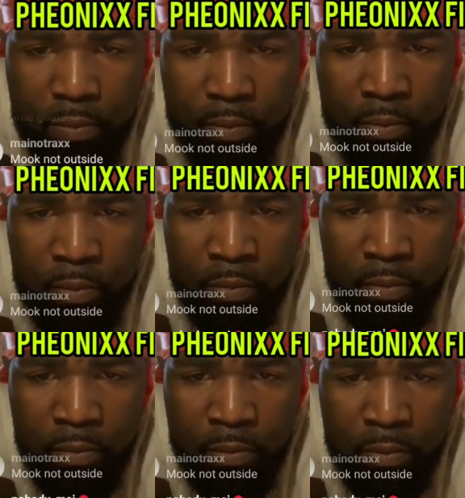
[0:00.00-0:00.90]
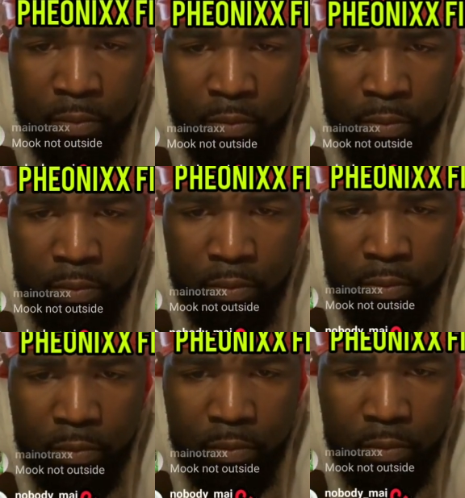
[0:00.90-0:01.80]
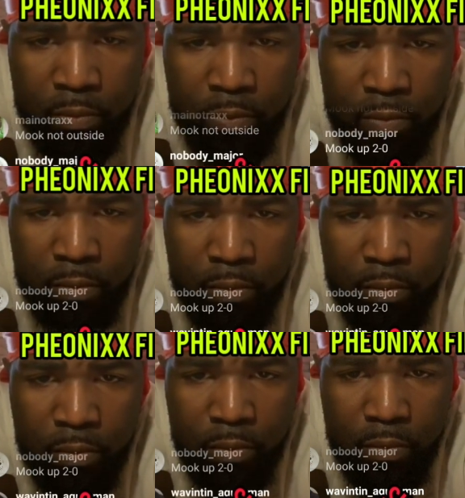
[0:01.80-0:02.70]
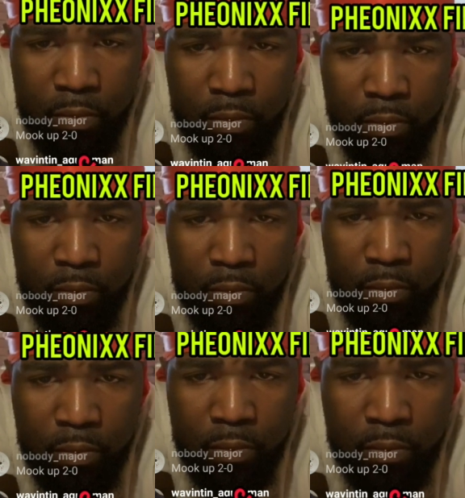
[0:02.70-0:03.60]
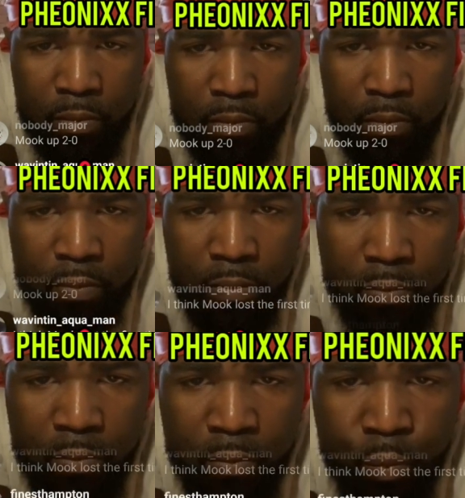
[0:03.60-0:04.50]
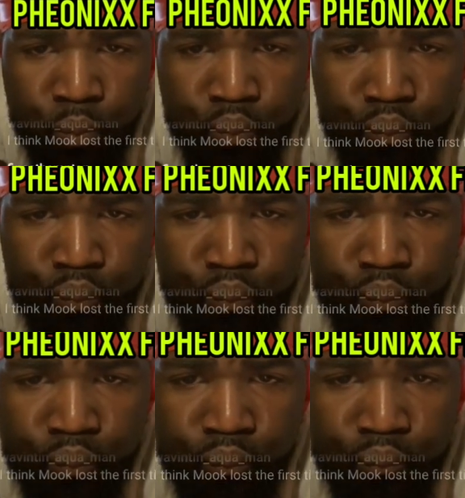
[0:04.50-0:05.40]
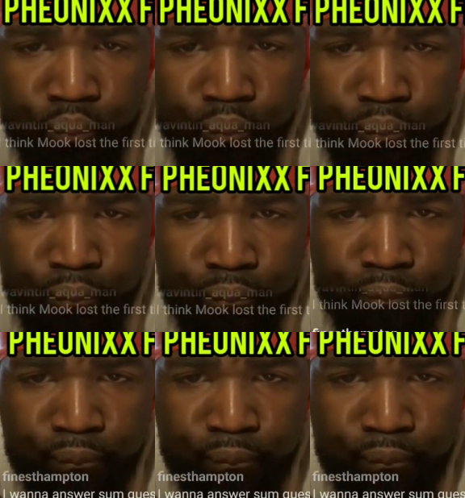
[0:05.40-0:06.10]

Nothing is said.